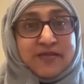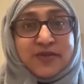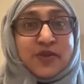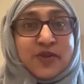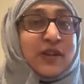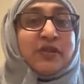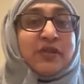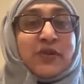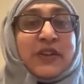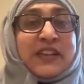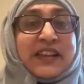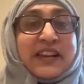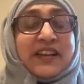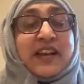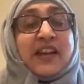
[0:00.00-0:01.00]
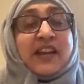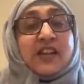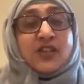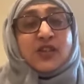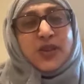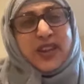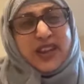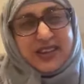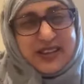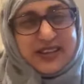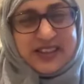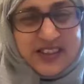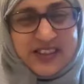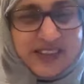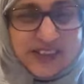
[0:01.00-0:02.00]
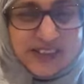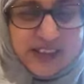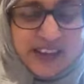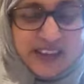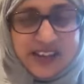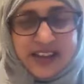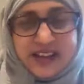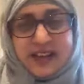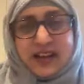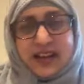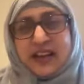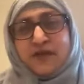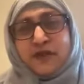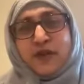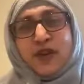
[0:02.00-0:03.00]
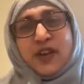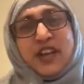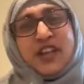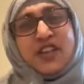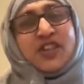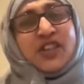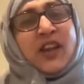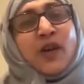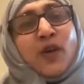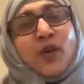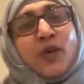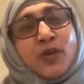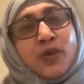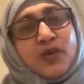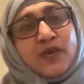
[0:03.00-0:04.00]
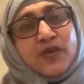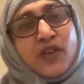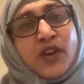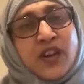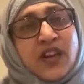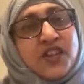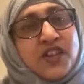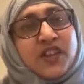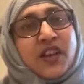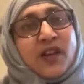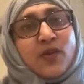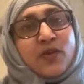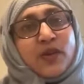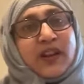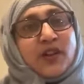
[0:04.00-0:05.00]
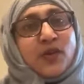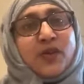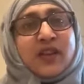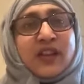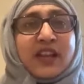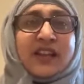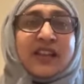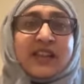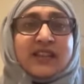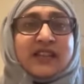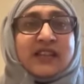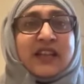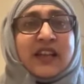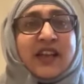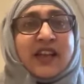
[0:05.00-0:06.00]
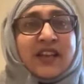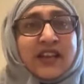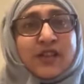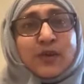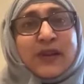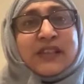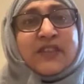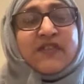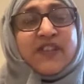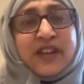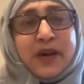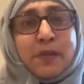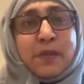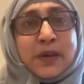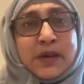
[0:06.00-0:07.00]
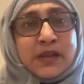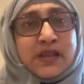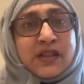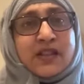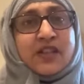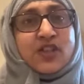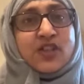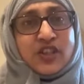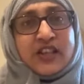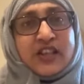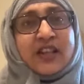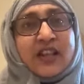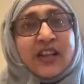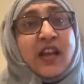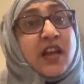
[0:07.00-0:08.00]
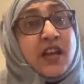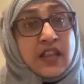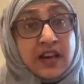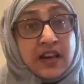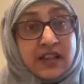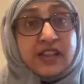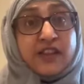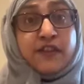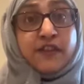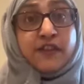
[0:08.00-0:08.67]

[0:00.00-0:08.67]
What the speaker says: should I be doing that? So yeah, it's just, I think, and for each their own, I don't think there is, that's why it's a very personal journey. There is a